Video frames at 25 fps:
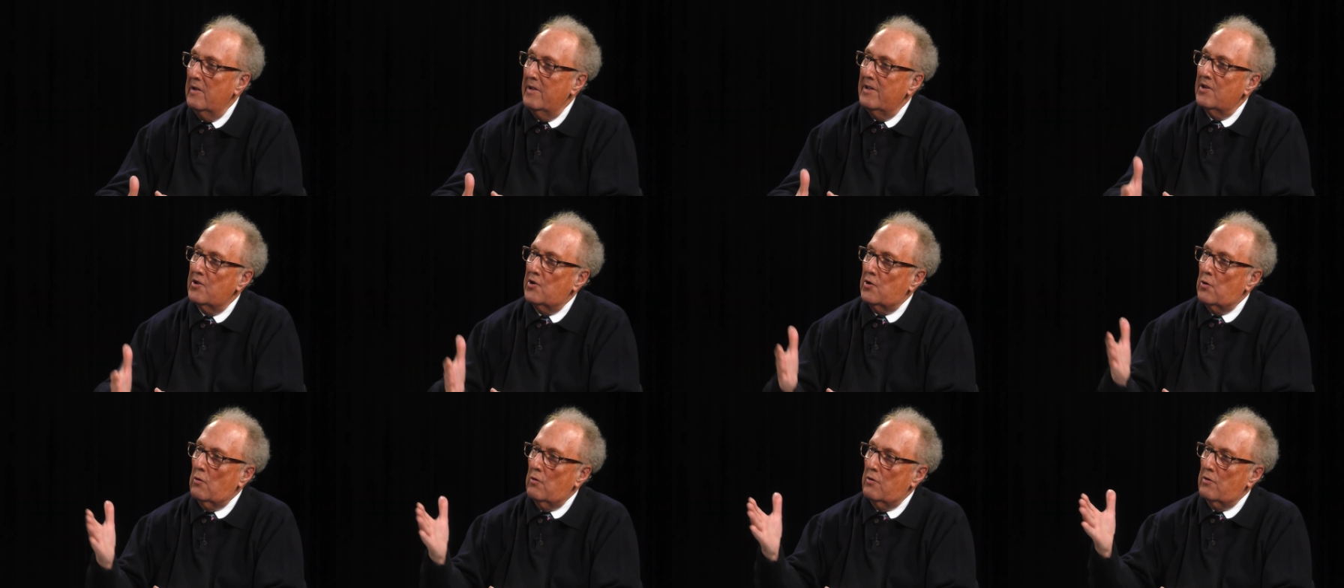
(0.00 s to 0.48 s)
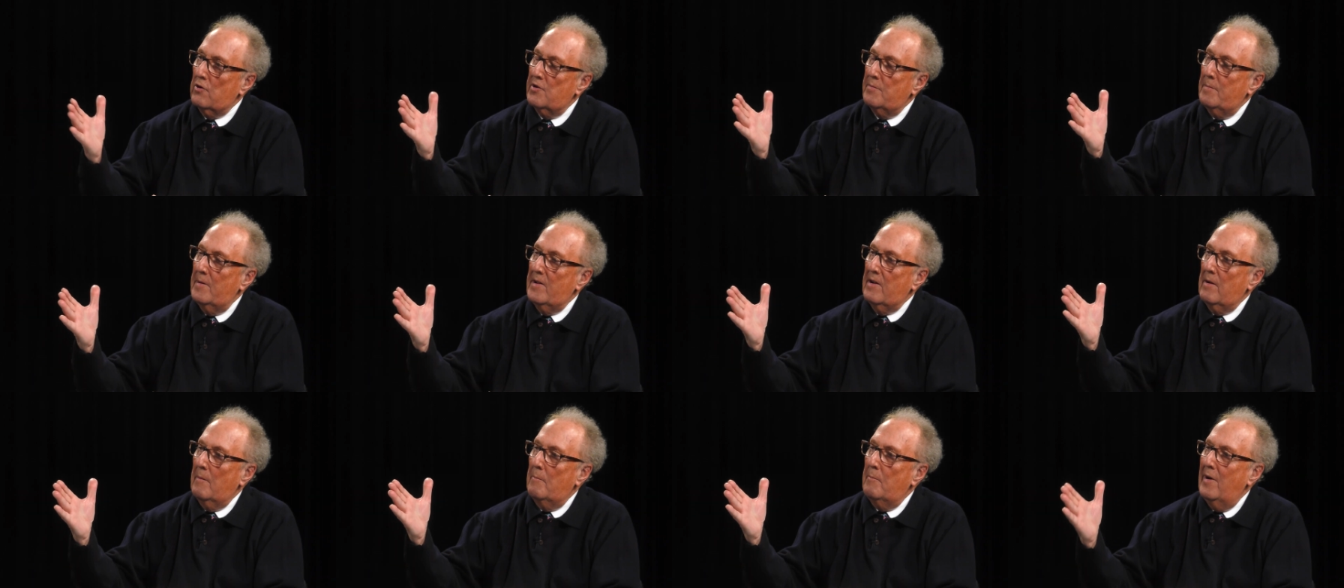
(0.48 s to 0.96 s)
So there's
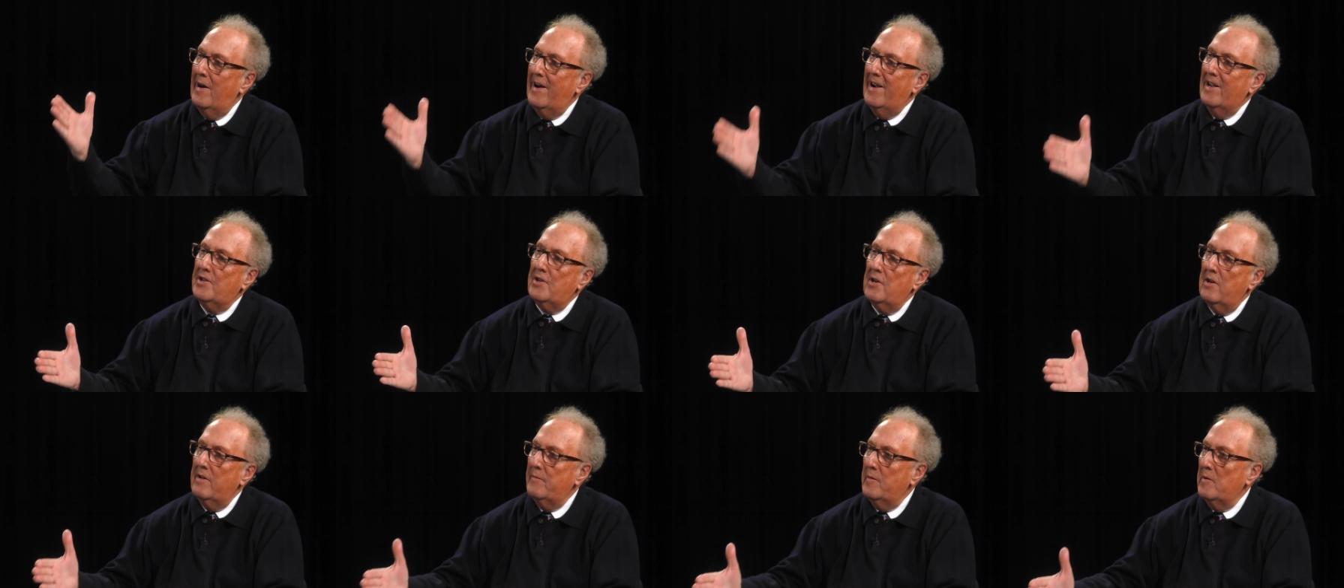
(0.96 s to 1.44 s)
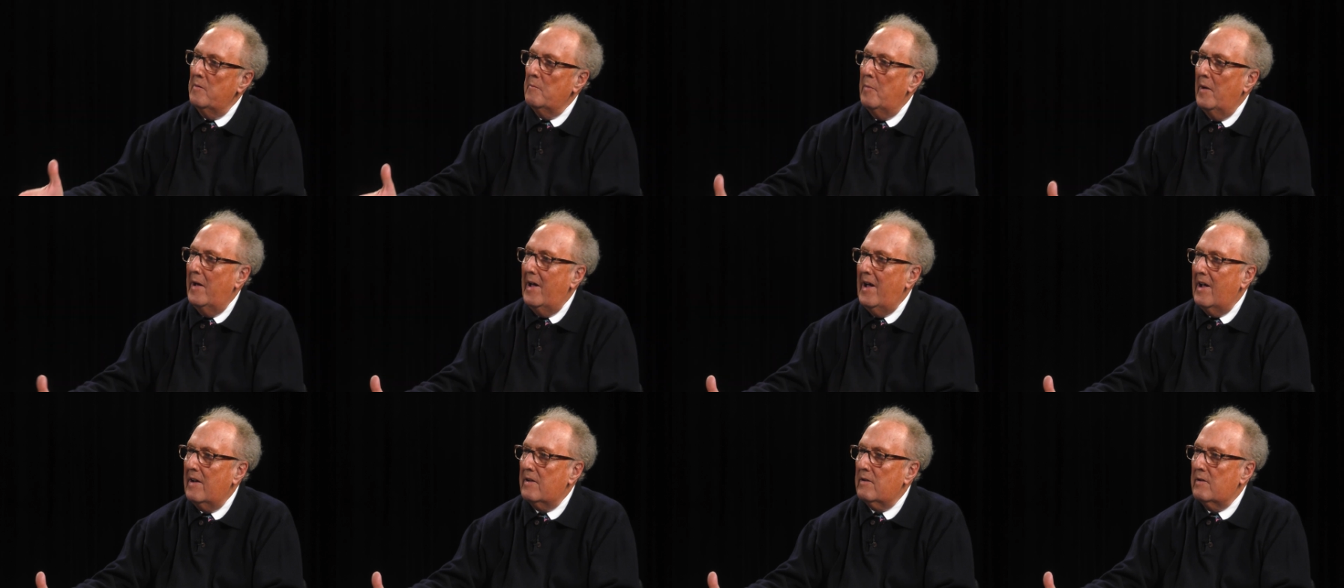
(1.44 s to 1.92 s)
been a positive
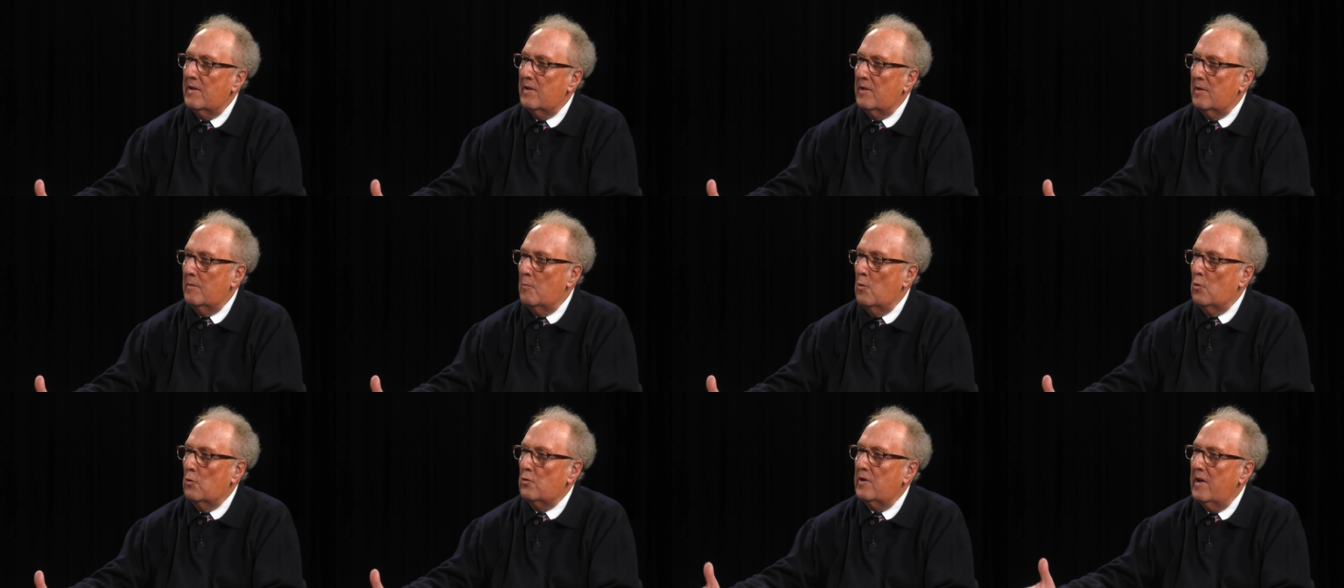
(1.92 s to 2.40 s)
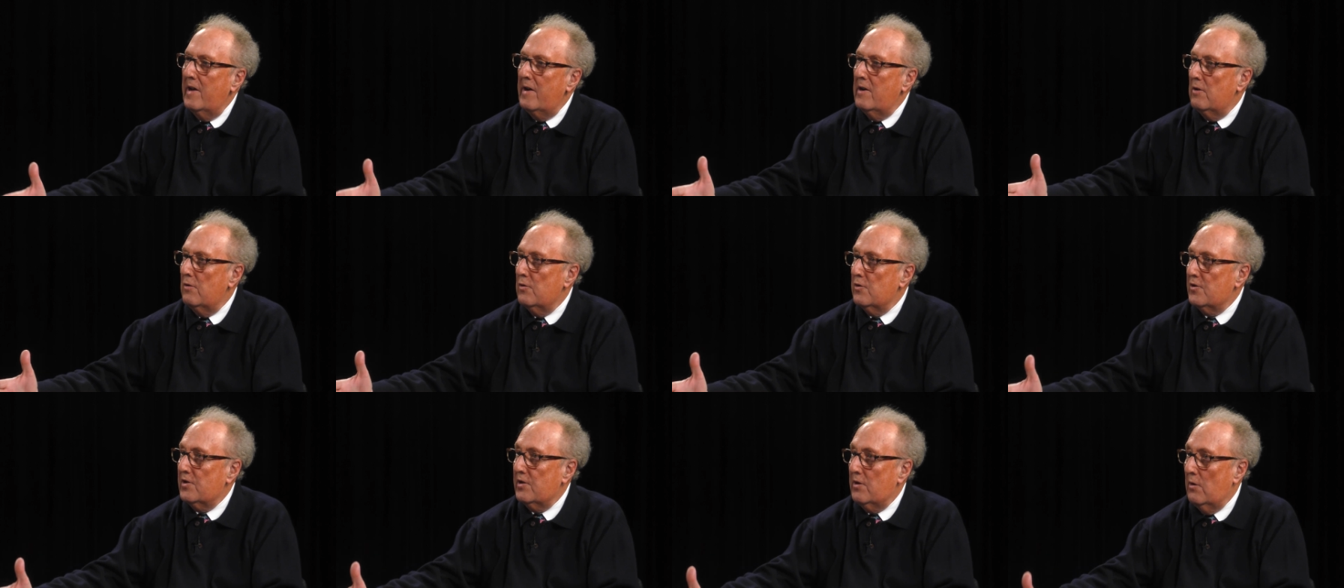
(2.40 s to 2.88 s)
impact in the
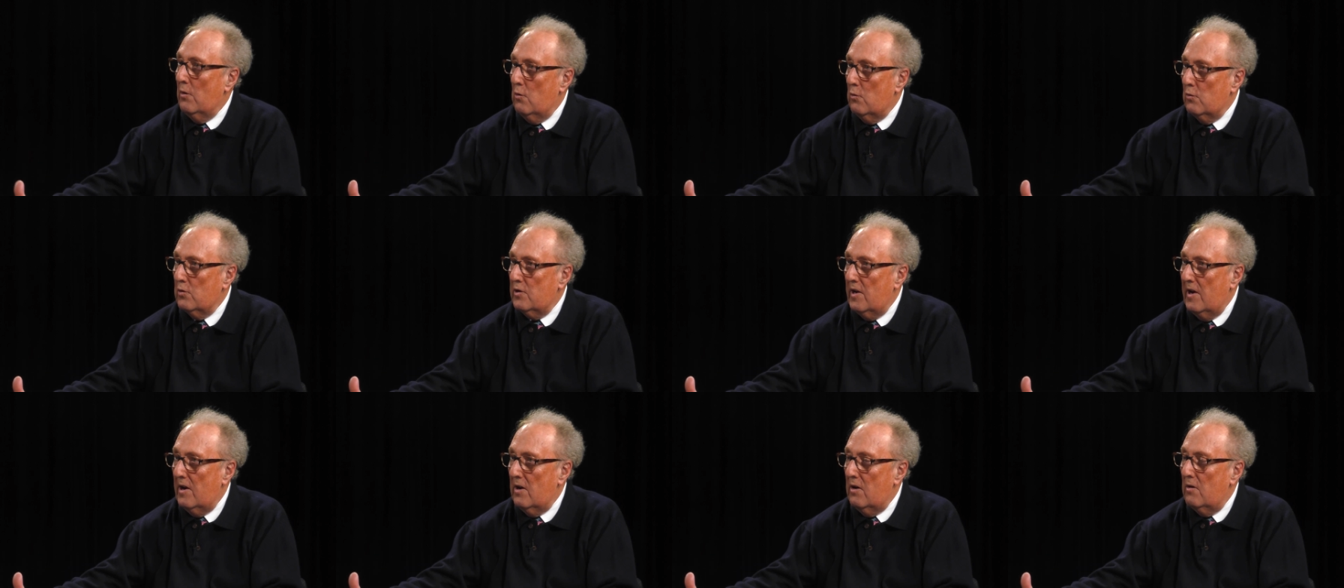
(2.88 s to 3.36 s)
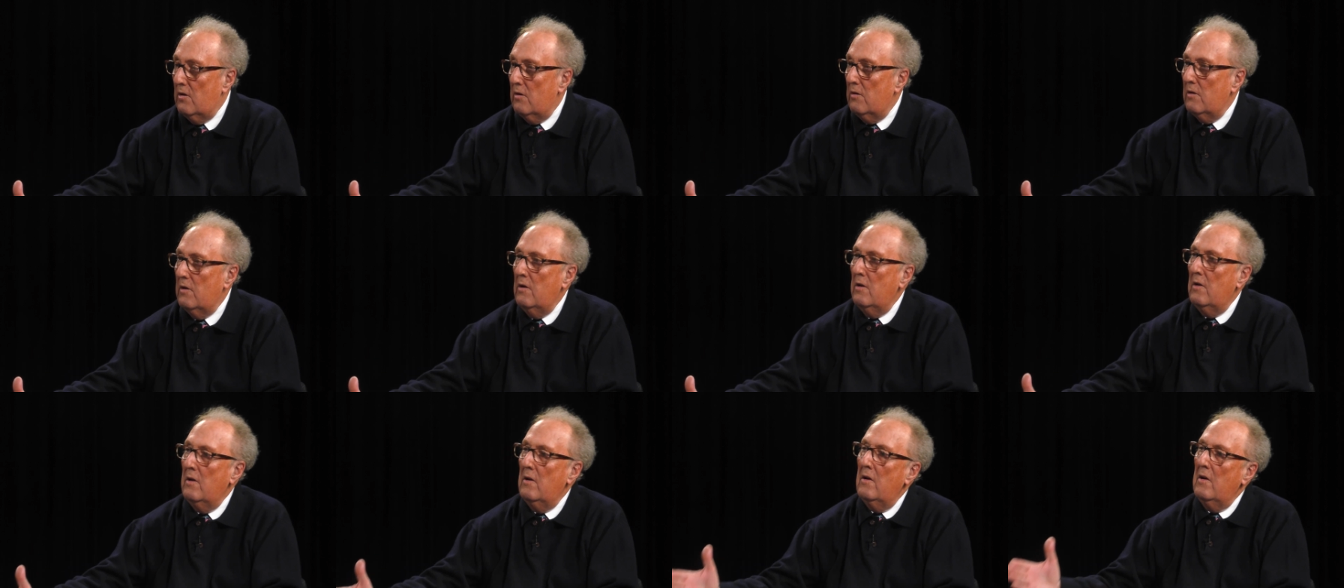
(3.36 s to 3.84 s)
motels, the oh, hotel. Oh,
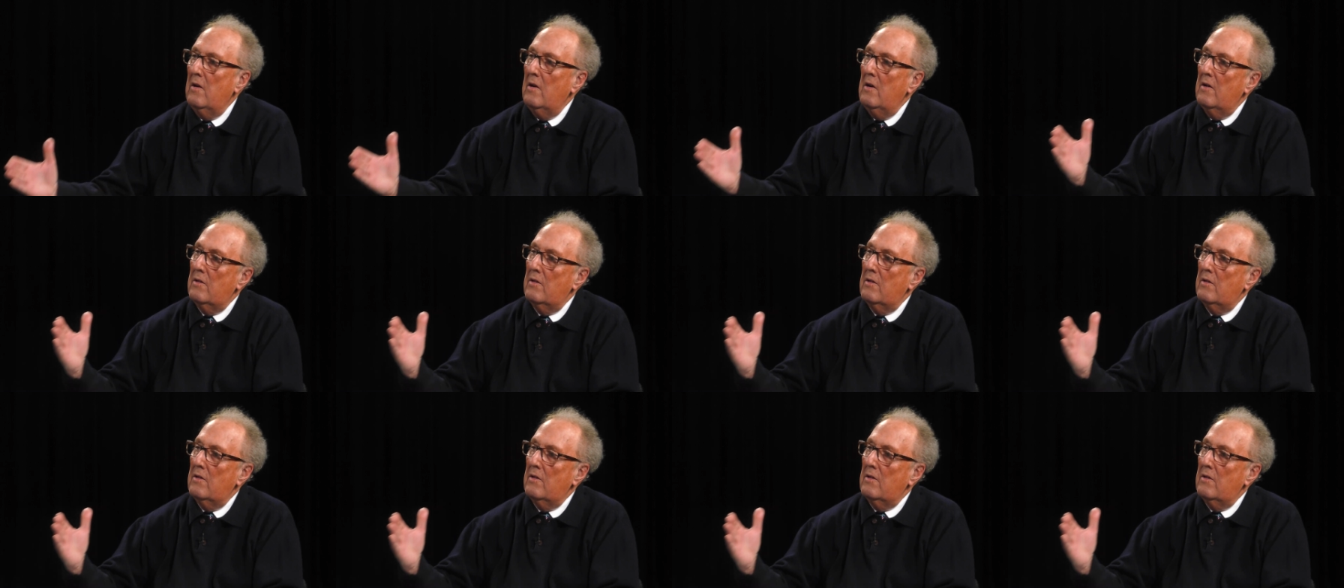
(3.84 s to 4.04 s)
absolutely.